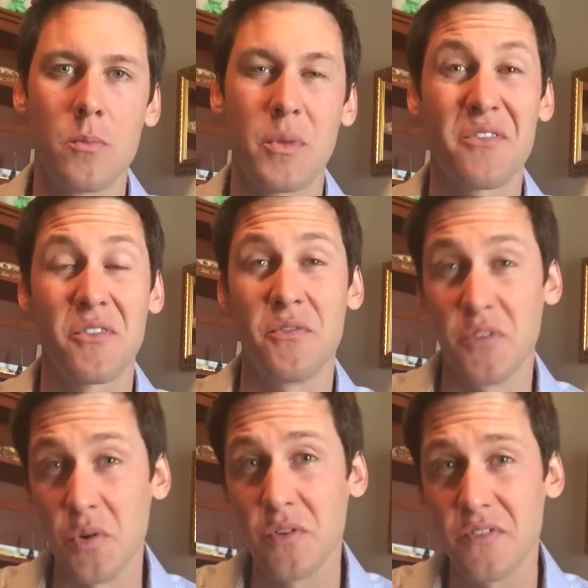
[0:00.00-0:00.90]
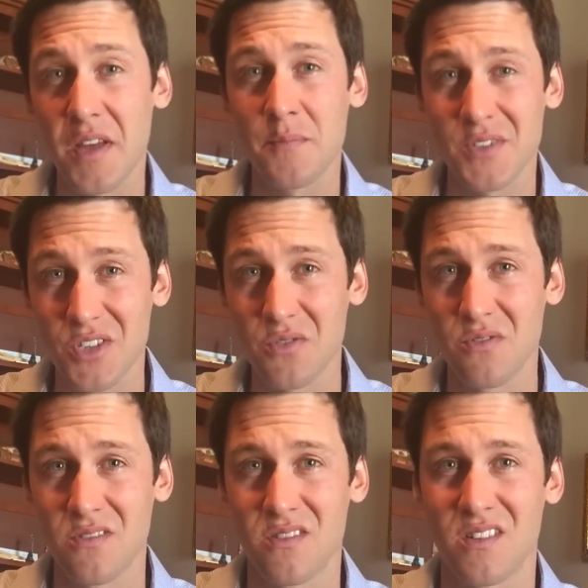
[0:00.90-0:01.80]
But if a few of them
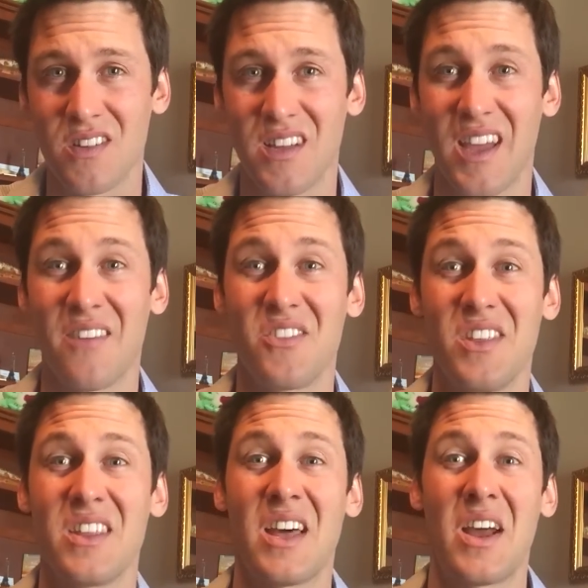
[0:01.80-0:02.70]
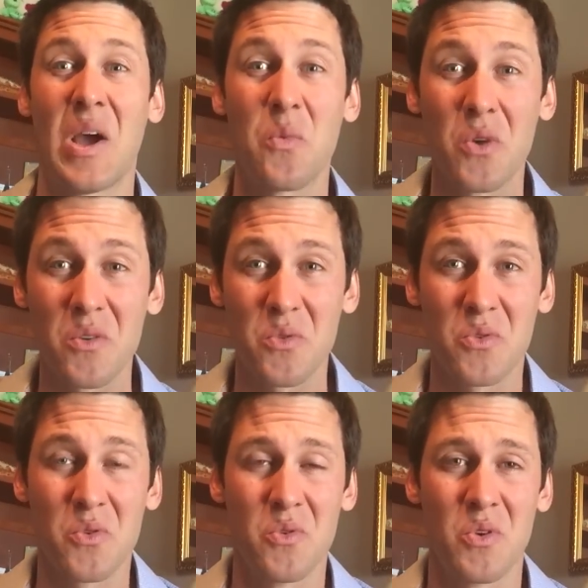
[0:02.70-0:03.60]
do, everything that I went
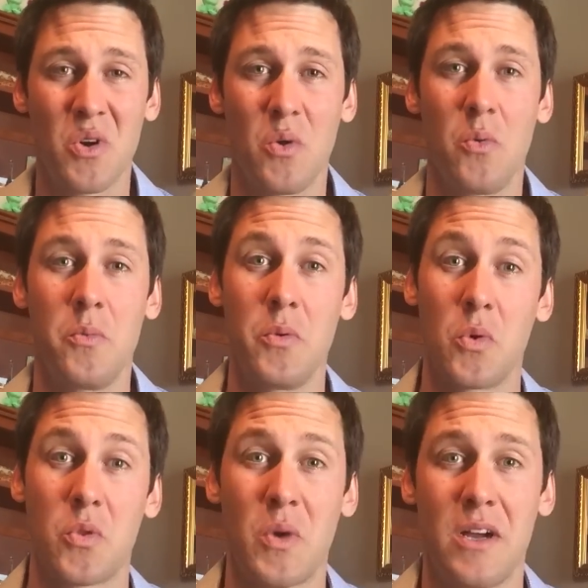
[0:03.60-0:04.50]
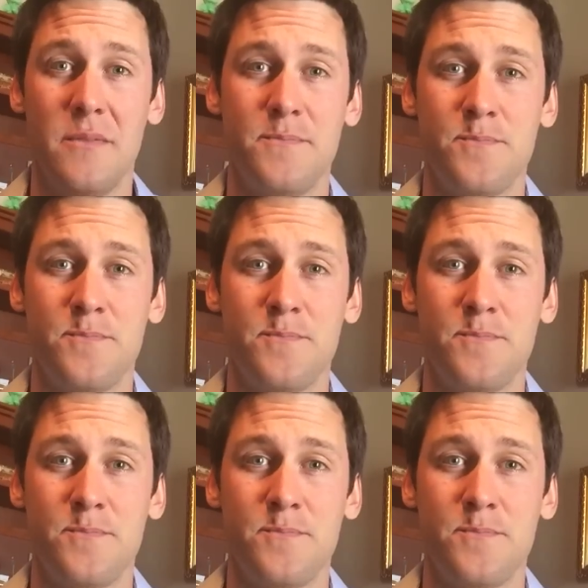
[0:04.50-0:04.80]
through would be worthwhile.